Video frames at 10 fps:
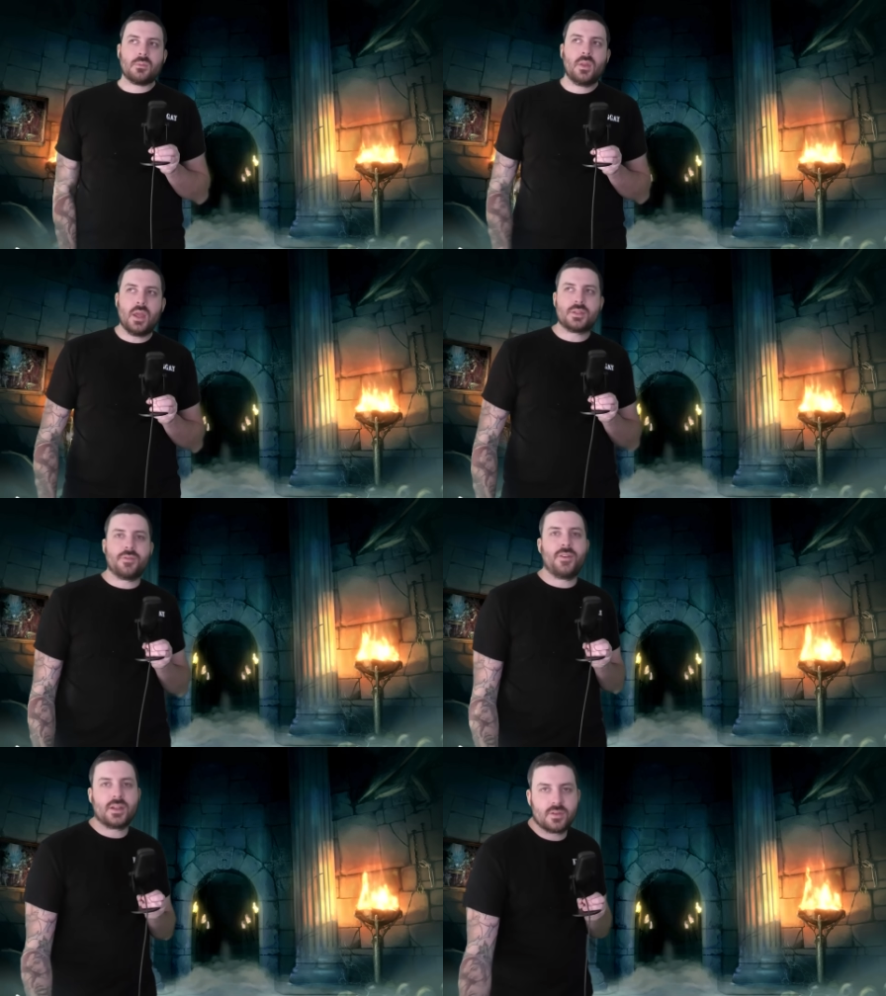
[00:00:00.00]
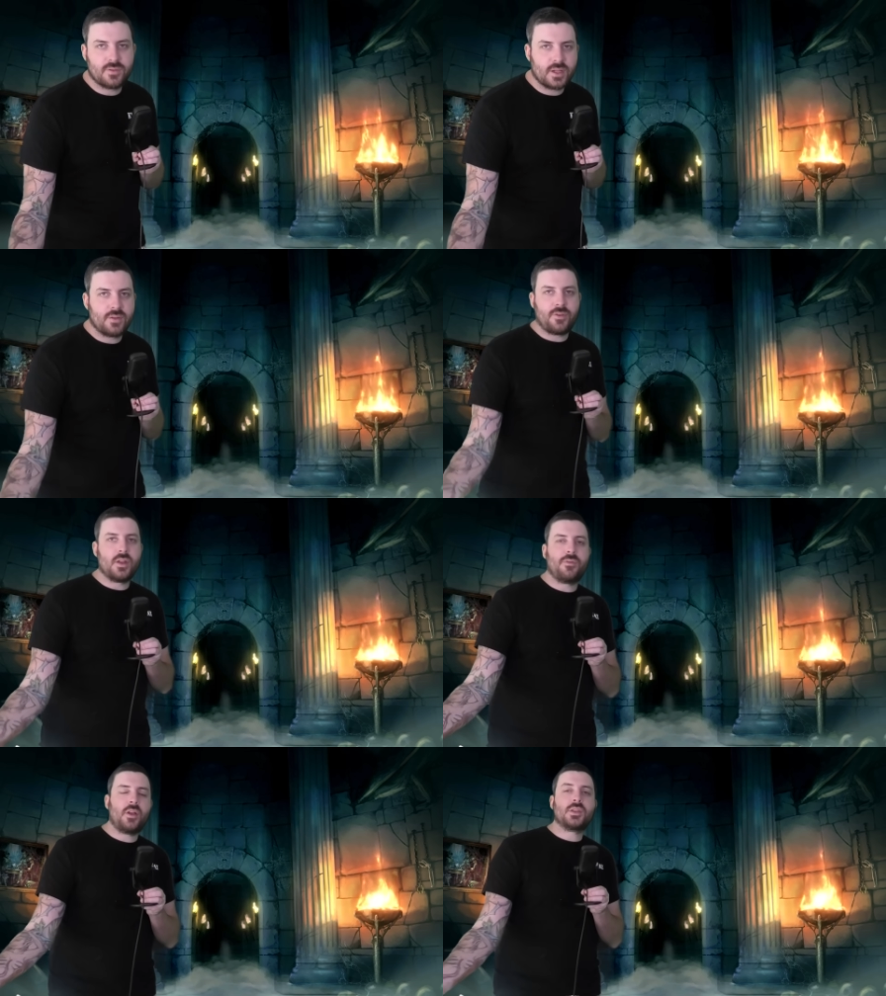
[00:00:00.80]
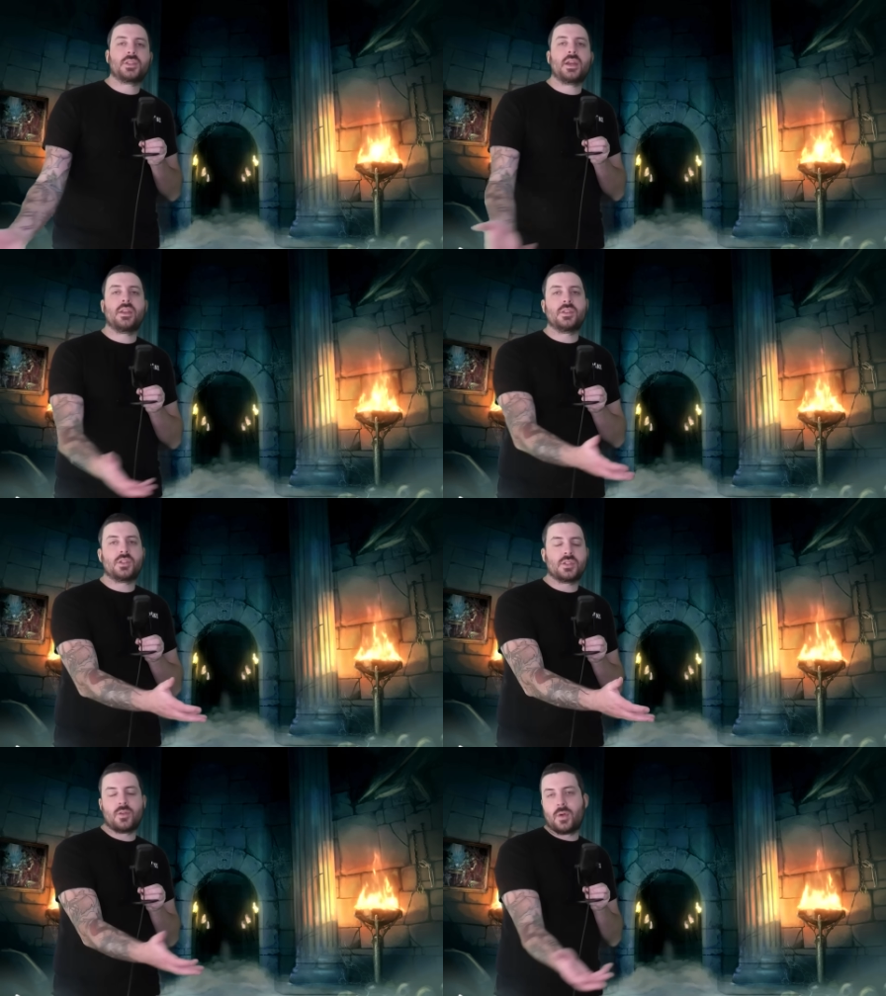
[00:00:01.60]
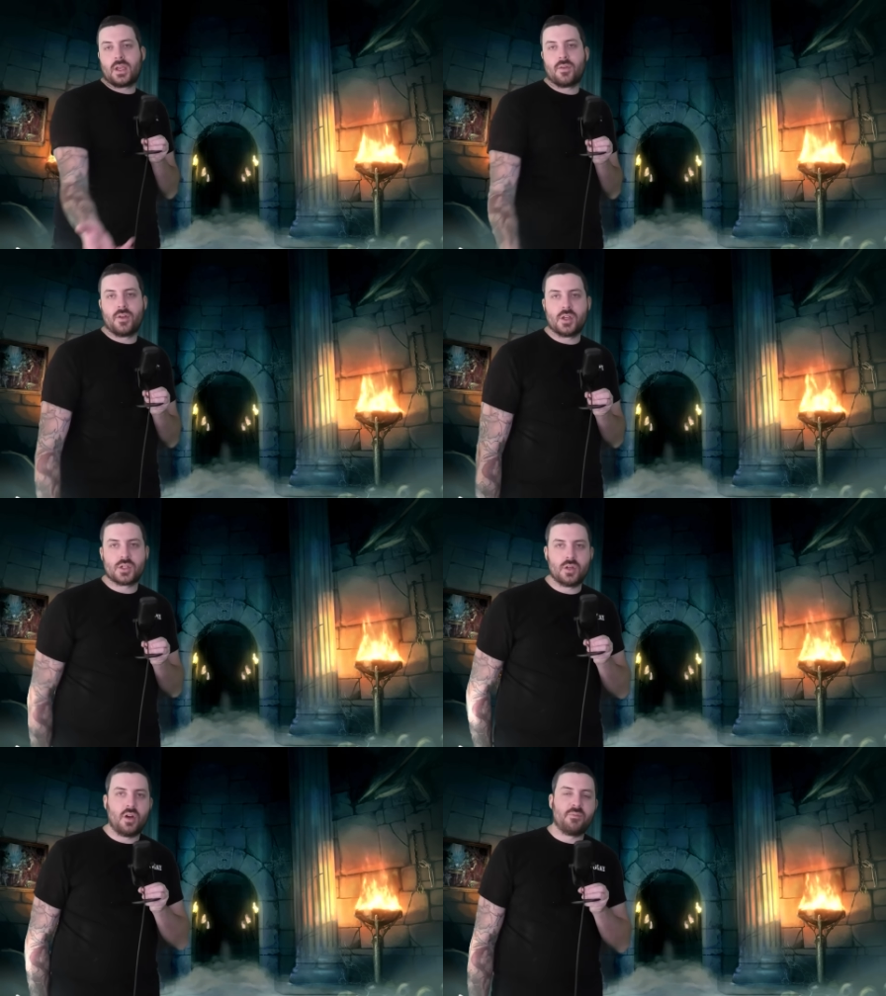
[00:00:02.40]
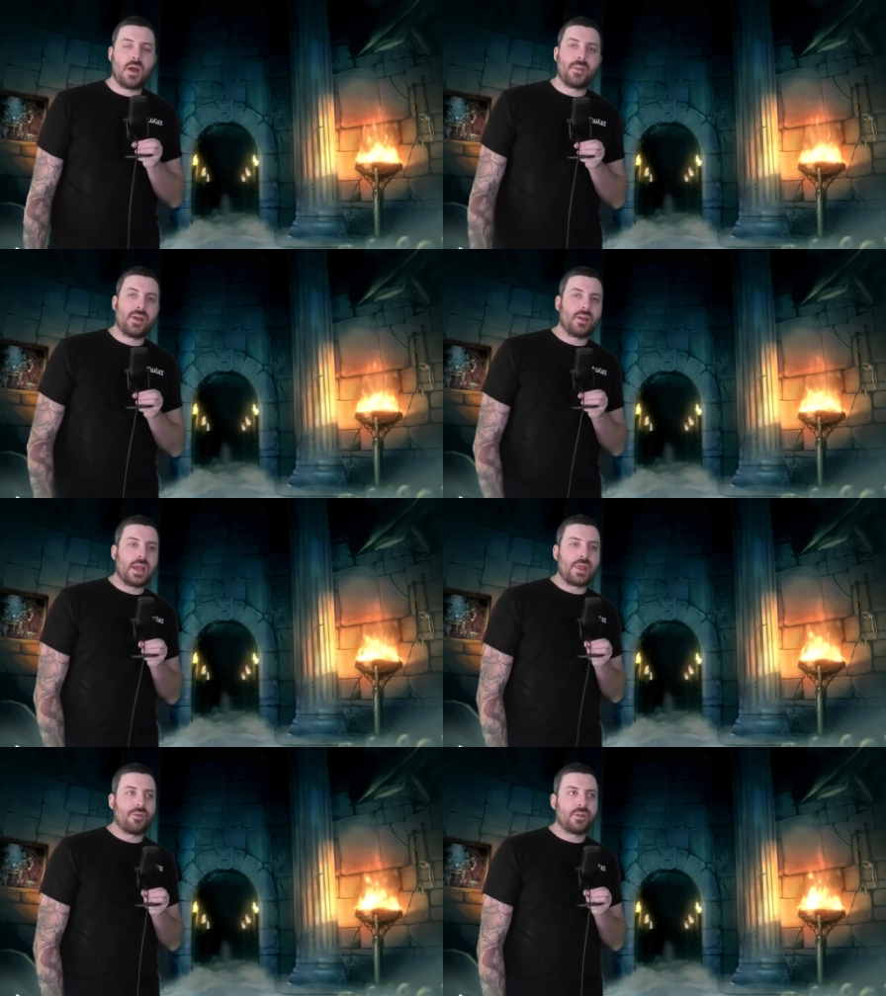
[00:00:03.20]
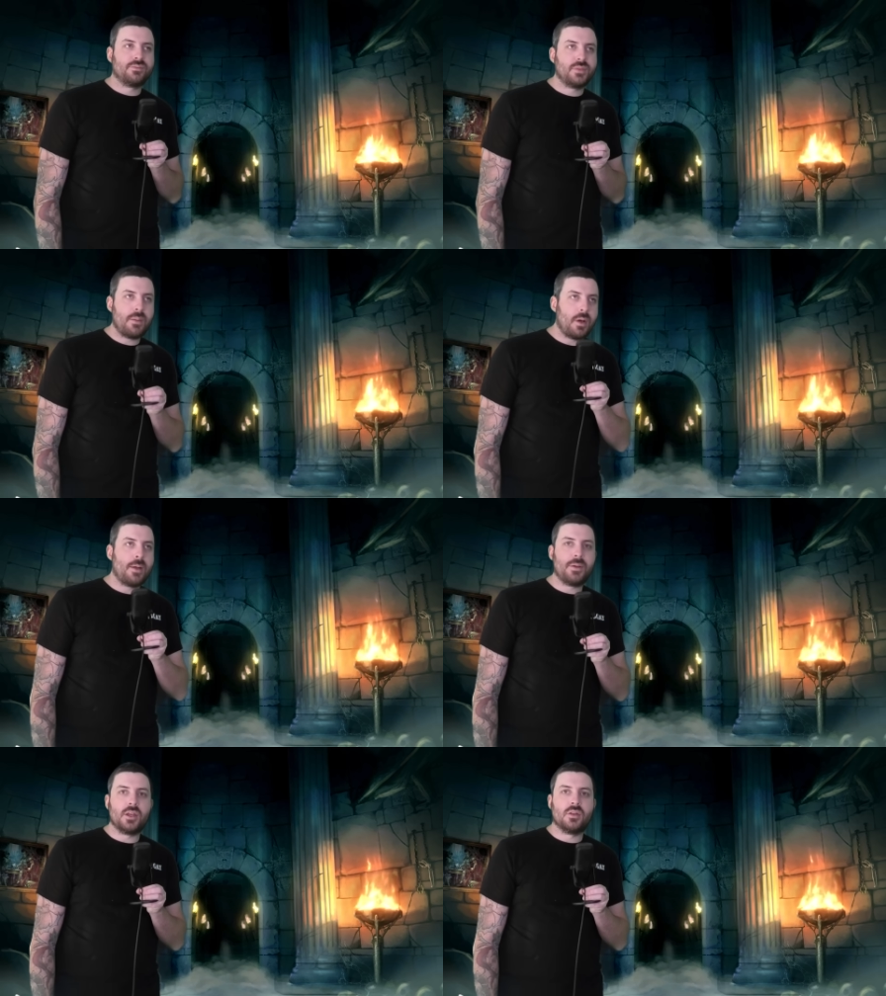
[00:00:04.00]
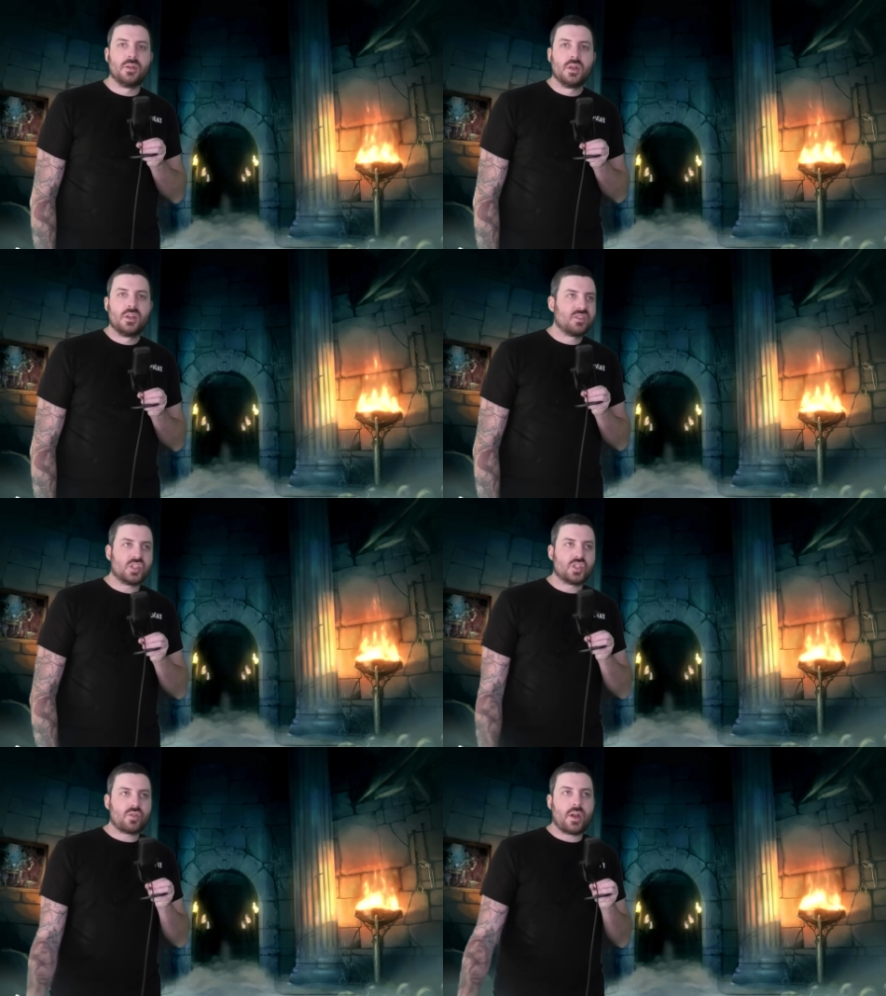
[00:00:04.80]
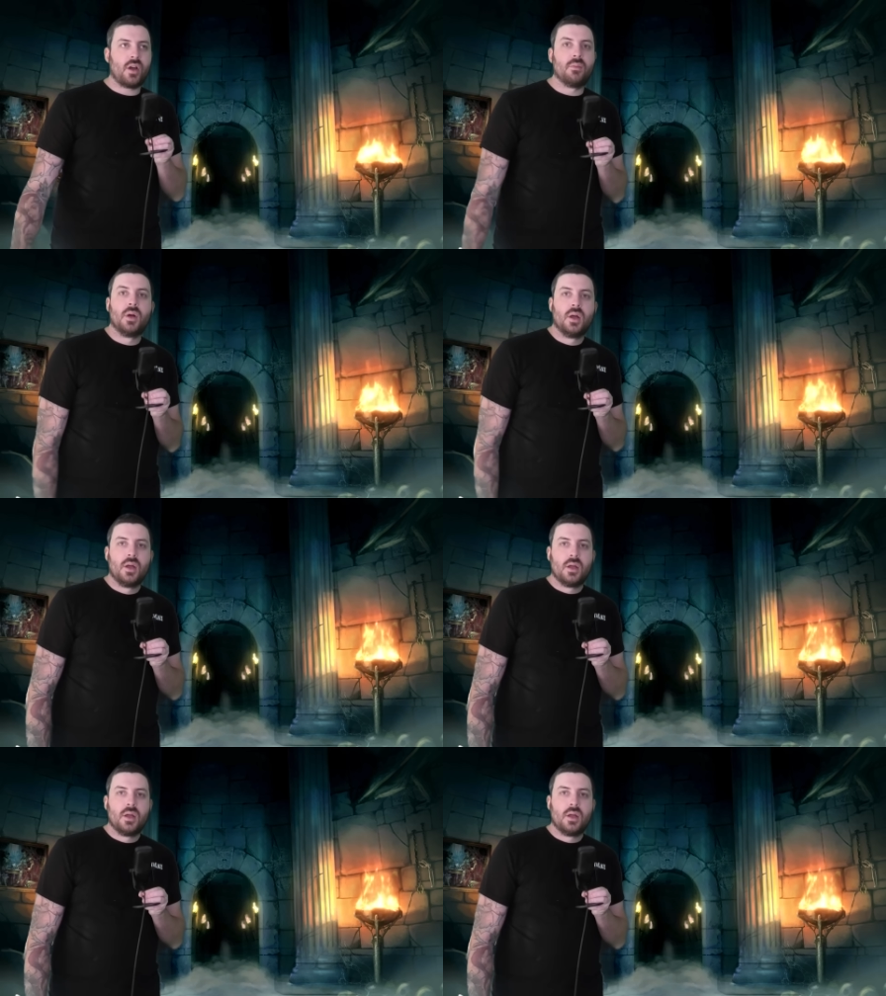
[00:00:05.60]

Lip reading: it's effectively, Flow State is just a weaker version of Barbarian Gathering, in my opinion, just straight up.